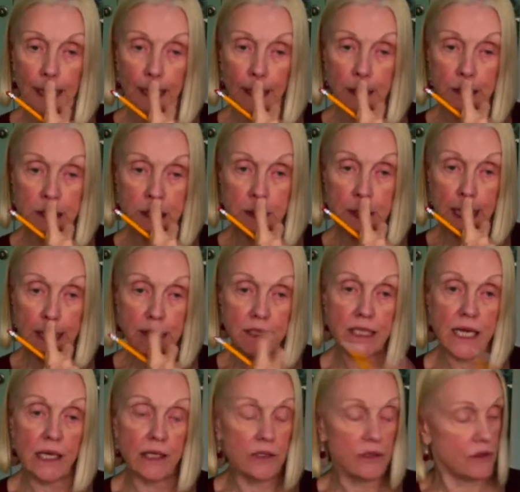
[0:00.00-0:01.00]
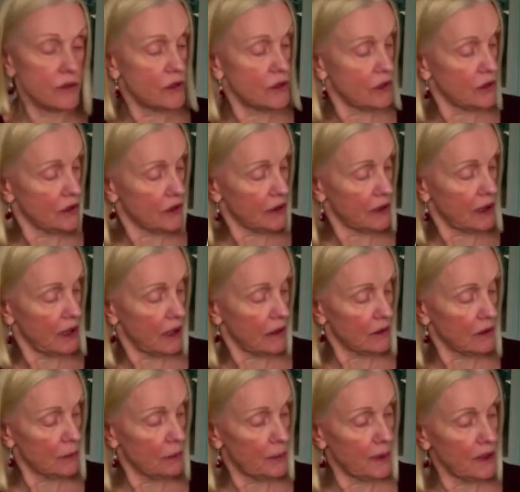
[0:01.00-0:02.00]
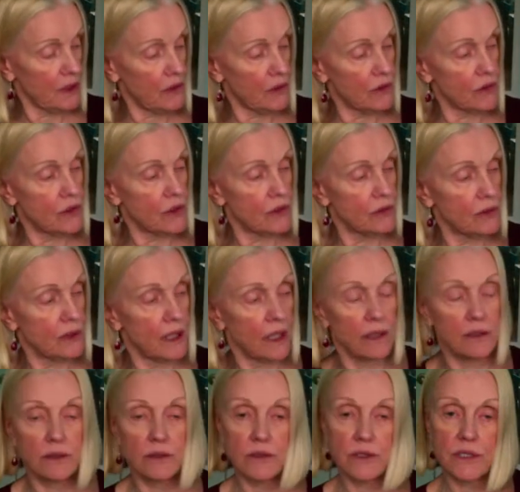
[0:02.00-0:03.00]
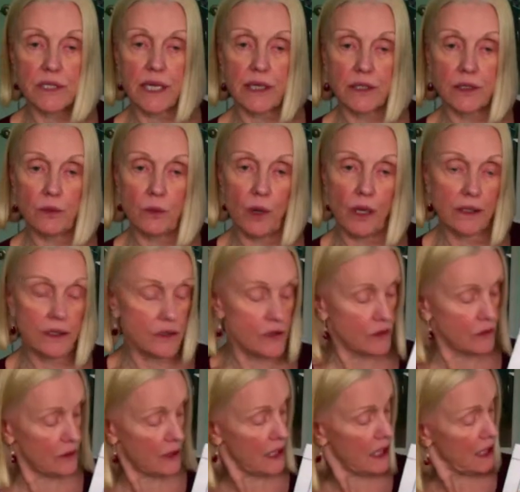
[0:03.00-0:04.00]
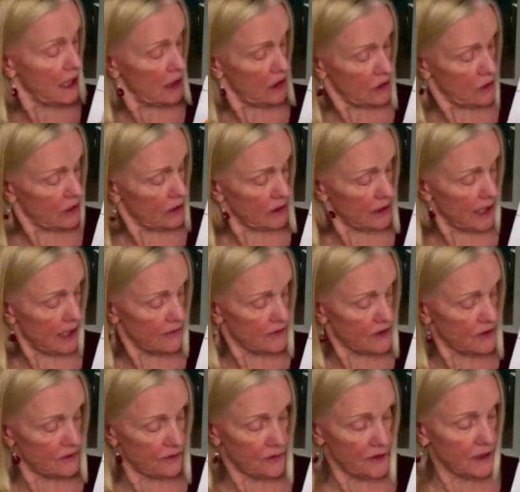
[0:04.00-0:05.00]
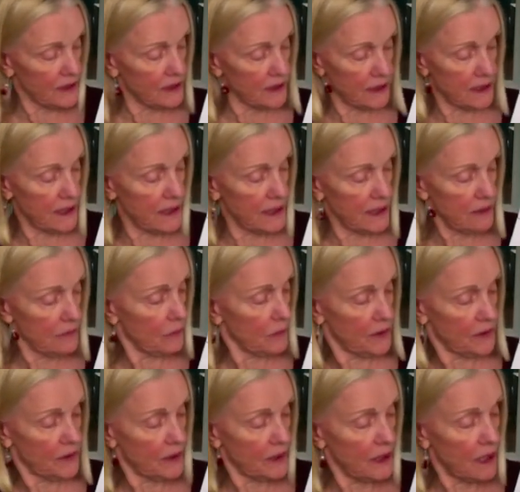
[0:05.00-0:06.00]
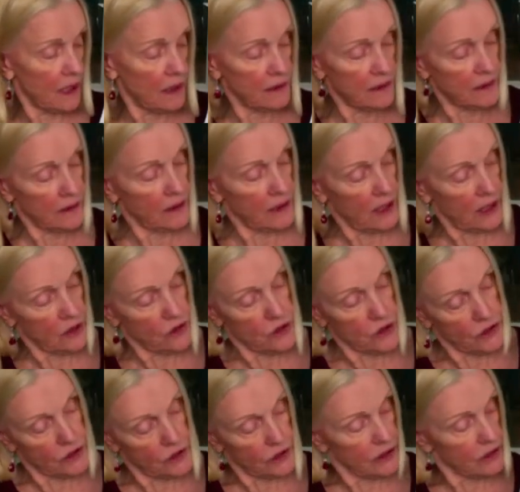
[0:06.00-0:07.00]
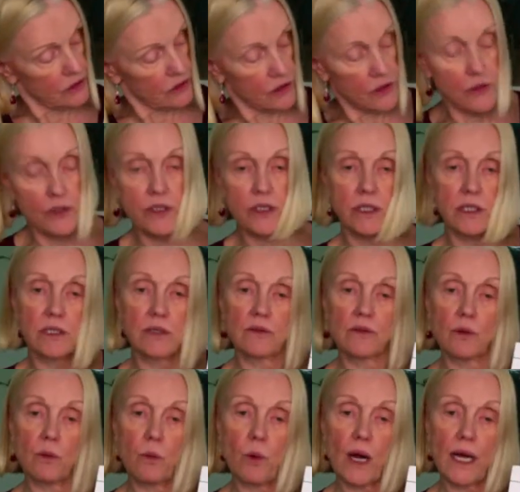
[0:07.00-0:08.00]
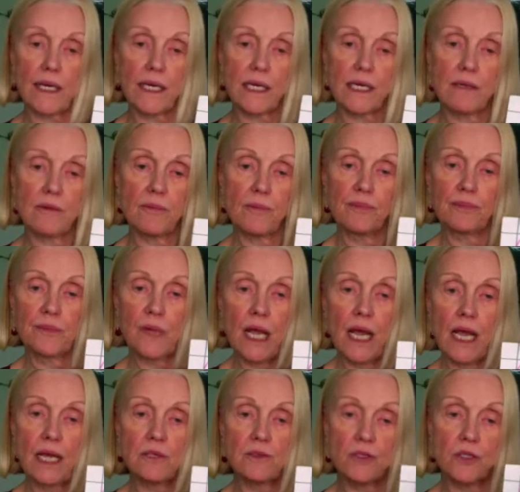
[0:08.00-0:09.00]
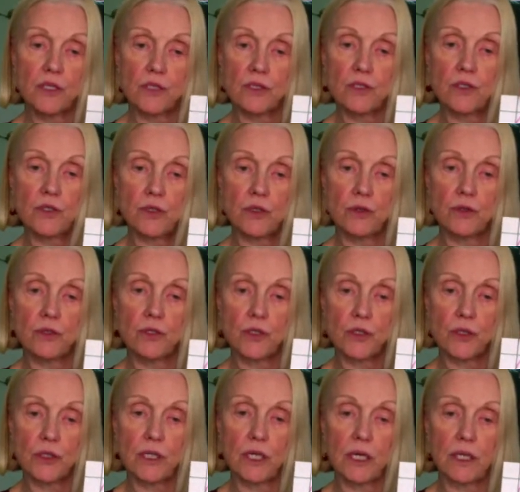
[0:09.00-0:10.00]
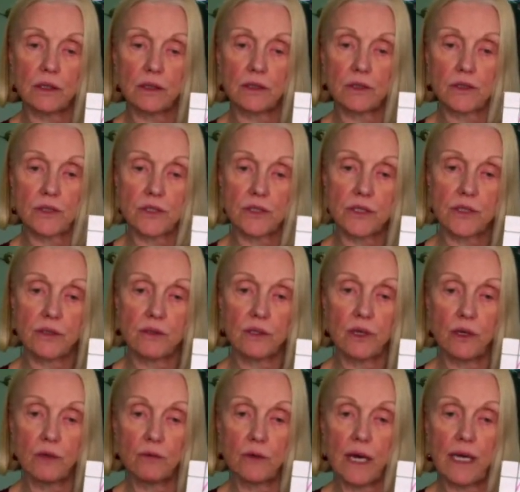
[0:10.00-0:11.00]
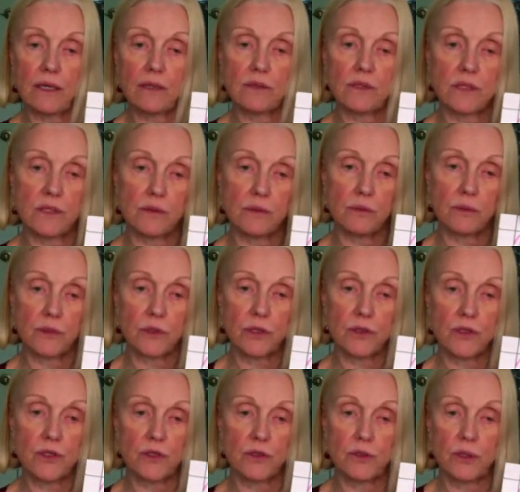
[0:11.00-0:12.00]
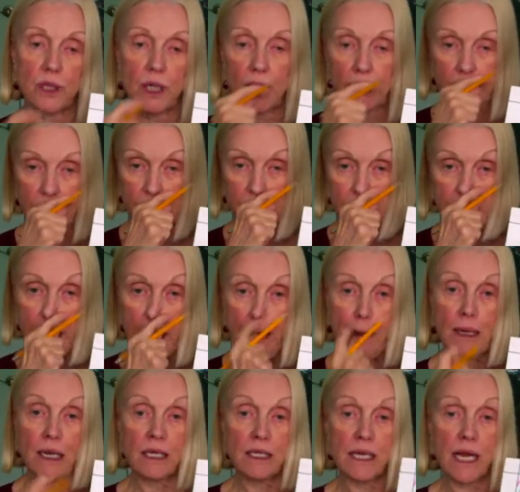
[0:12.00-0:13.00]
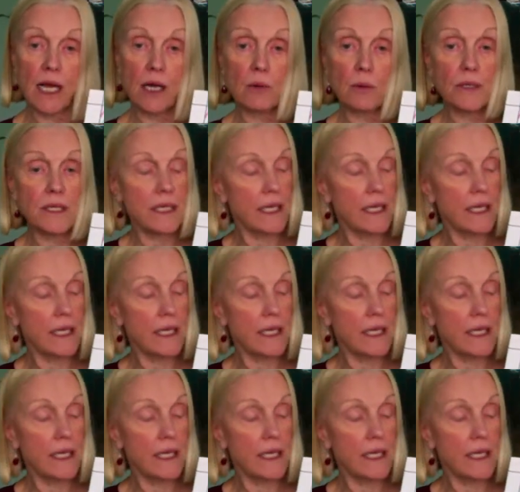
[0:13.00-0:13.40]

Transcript: So that's how you do your color. Pick your two colors, how you want to do it. You don't have to fill it in with the color. So you can use it in the white and just use your colors around it, your two colors. Now we